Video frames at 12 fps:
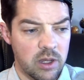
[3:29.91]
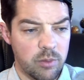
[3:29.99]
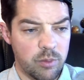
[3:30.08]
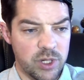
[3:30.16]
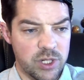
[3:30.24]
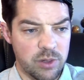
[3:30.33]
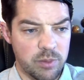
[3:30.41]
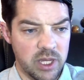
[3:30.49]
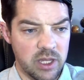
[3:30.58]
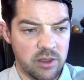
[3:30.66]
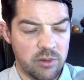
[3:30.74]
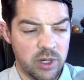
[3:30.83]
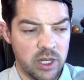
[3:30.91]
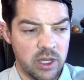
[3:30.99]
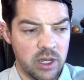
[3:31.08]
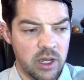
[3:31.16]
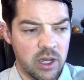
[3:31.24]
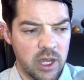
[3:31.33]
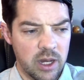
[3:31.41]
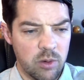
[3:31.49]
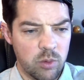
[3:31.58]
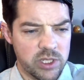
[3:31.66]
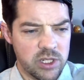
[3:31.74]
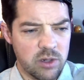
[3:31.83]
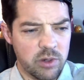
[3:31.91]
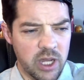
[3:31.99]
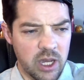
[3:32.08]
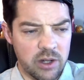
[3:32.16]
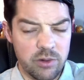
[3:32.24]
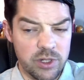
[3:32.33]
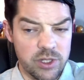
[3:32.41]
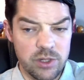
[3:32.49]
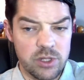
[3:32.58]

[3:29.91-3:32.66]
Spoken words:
Bishop e3. And what's going on, Chris?